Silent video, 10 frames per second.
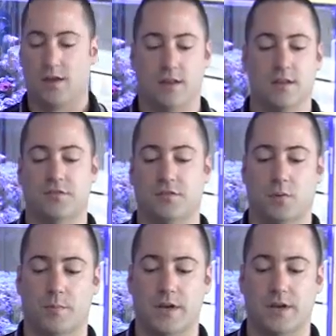And this is
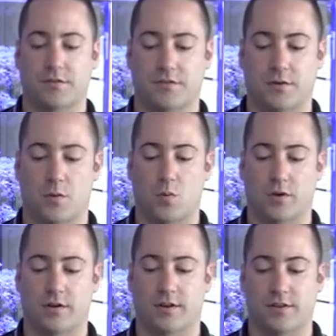what makes a
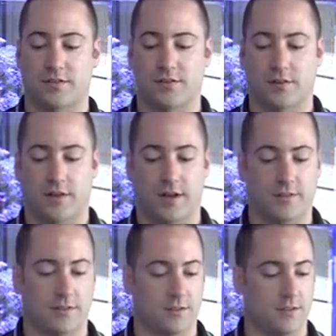watertight seal,
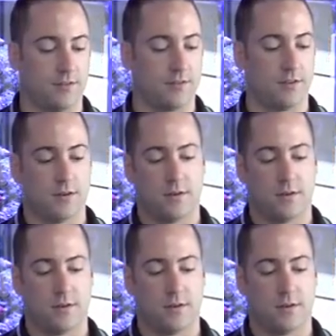as this